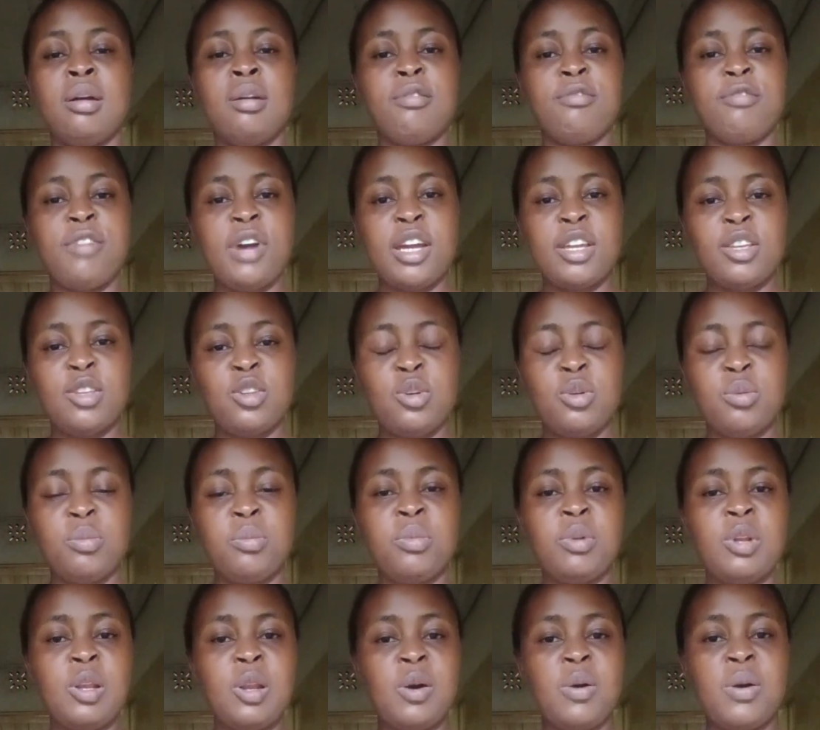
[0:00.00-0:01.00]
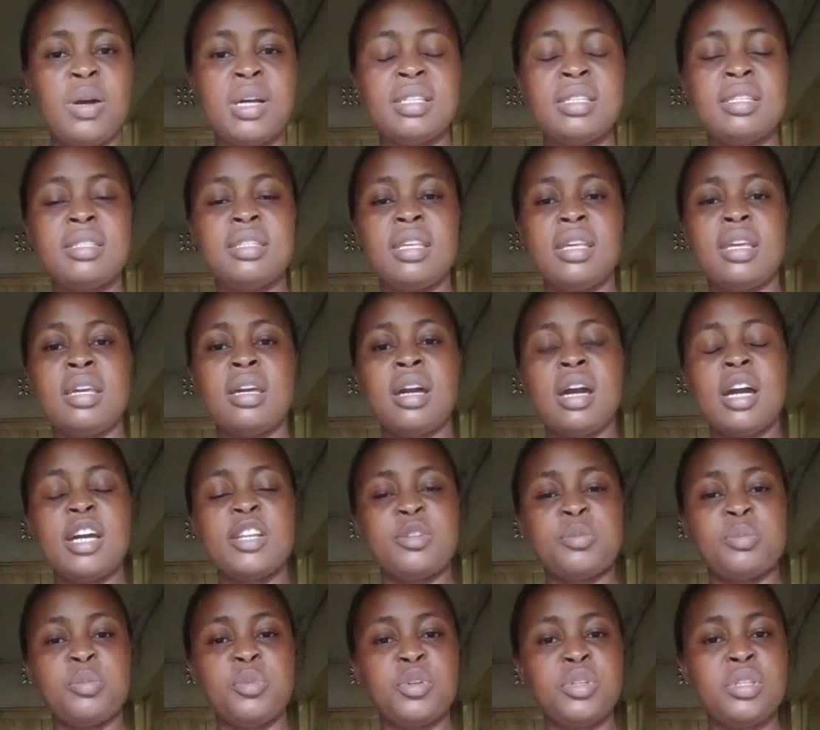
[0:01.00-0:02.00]
Vacuum lowers the
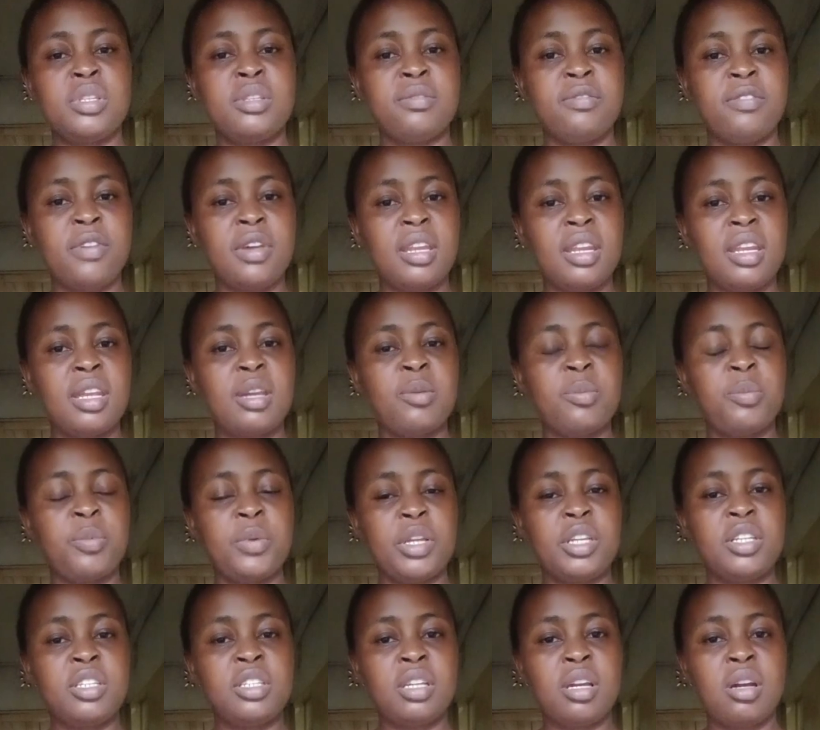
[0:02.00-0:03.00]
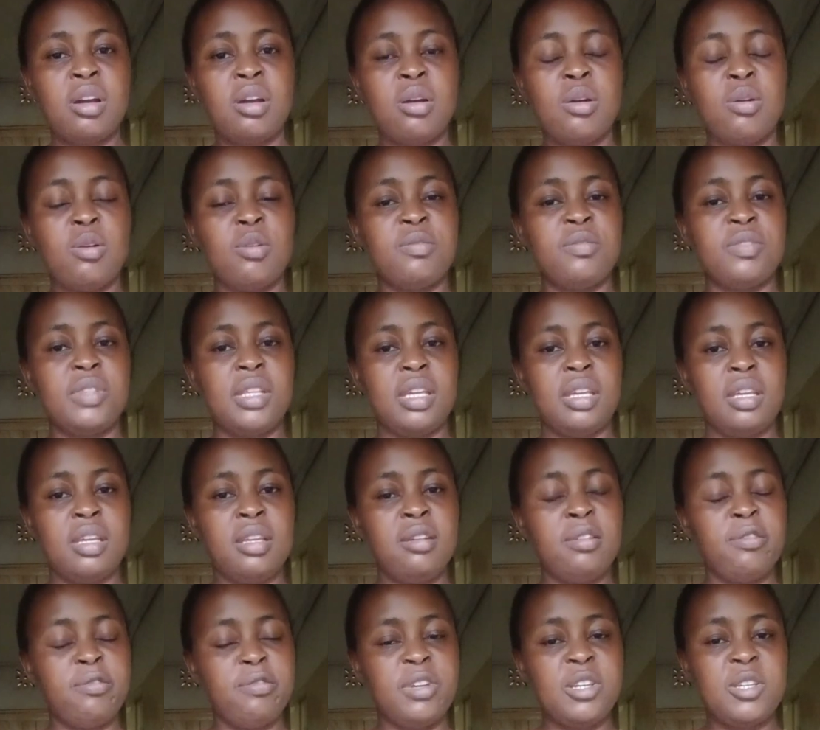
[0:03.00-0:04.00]
atmospheric pressure of the
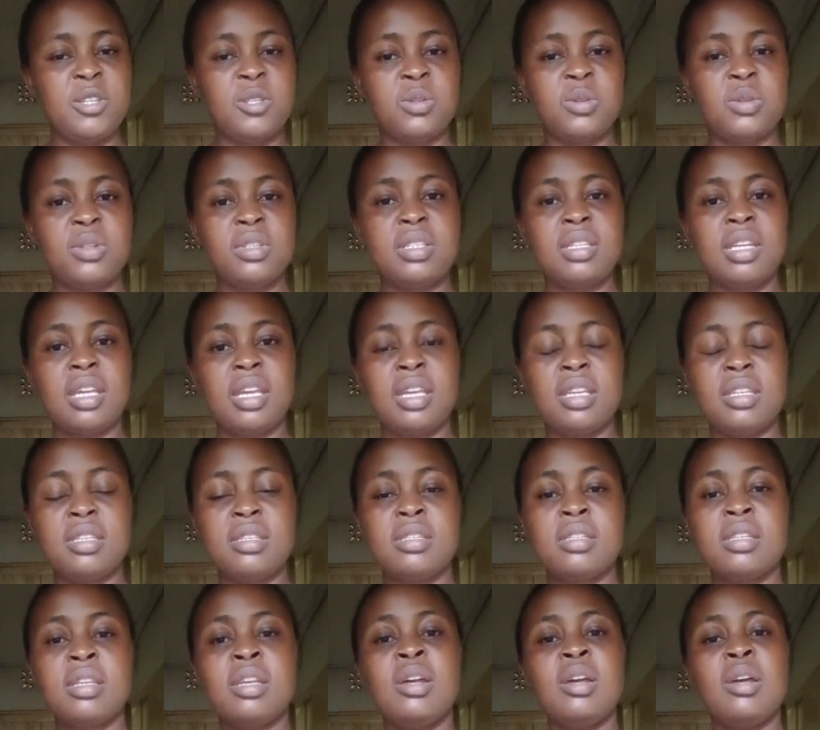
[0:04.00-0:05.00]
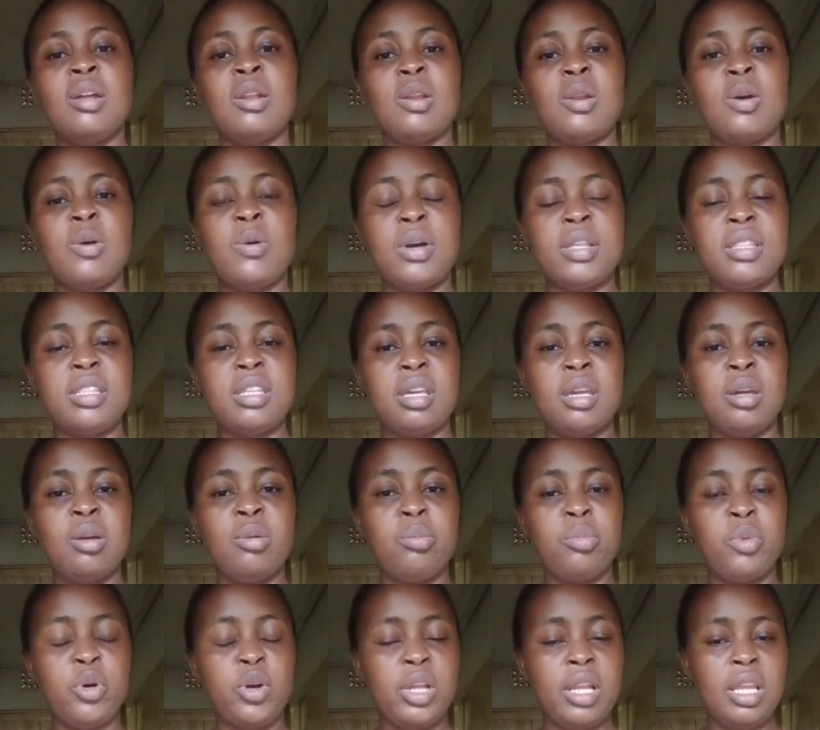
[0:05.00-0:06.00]
vessels, hence lower the
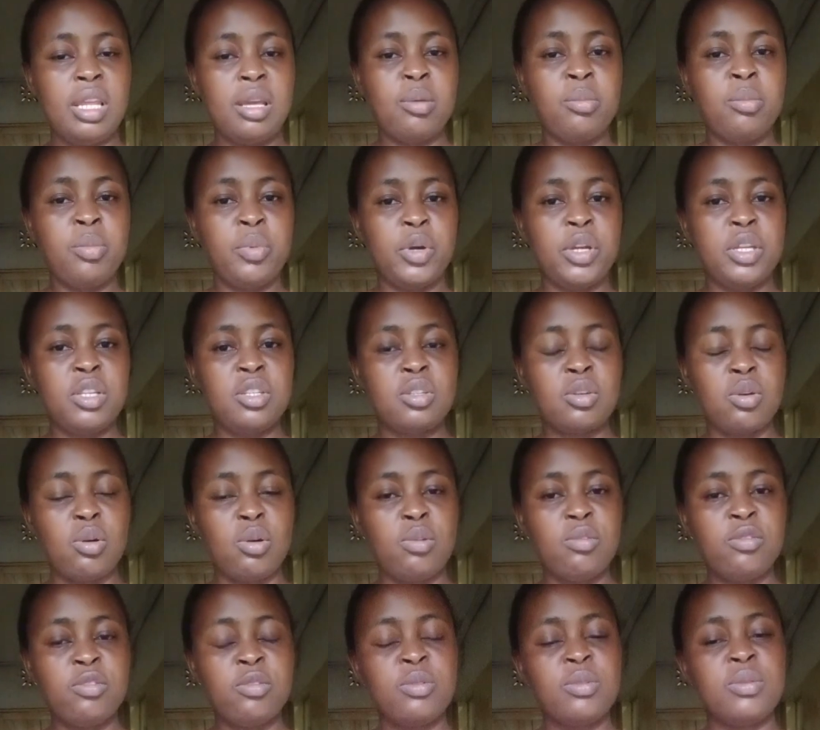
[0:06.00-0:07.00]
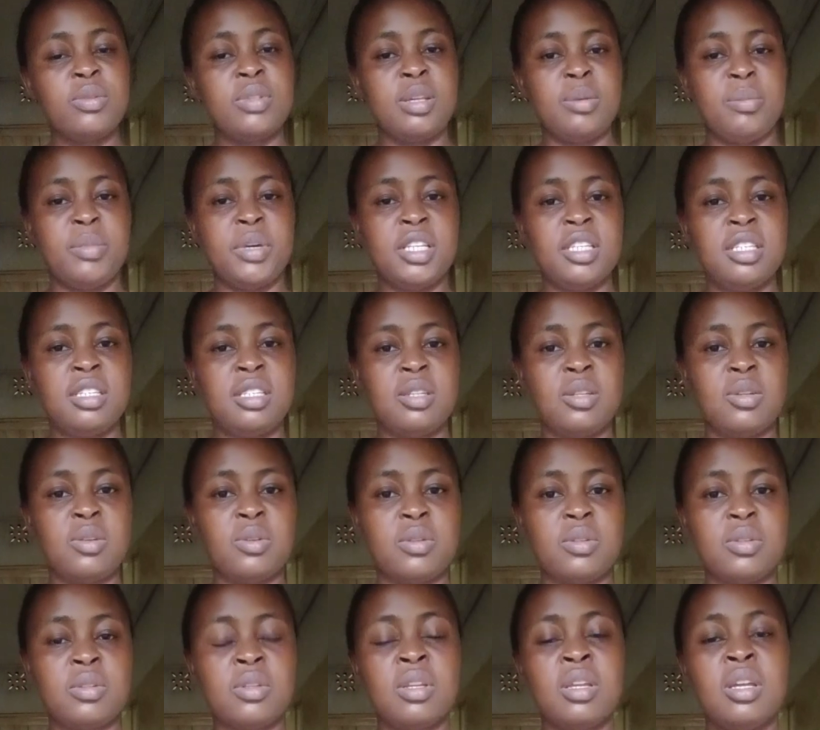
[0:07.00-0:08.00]
boiling point of the
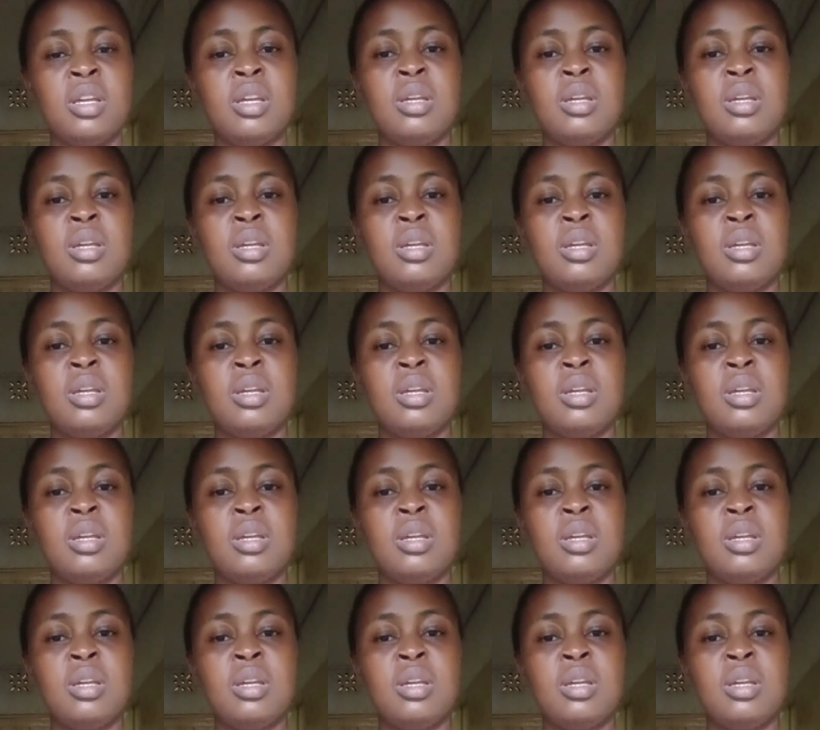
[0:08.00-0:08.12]
materials.